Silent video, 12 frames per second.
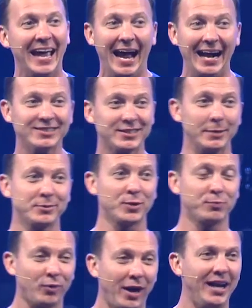actually, I'm
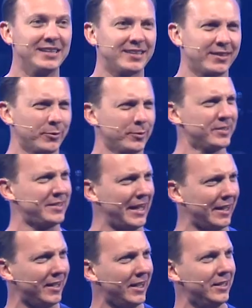surprised that there was
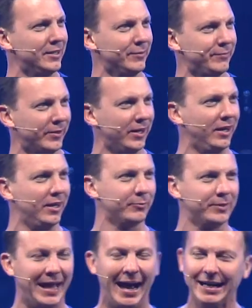that kind of uh,
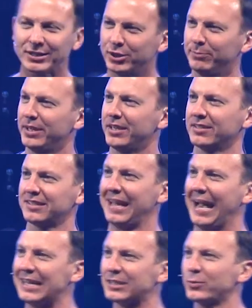reaction because
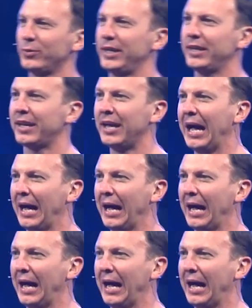last week,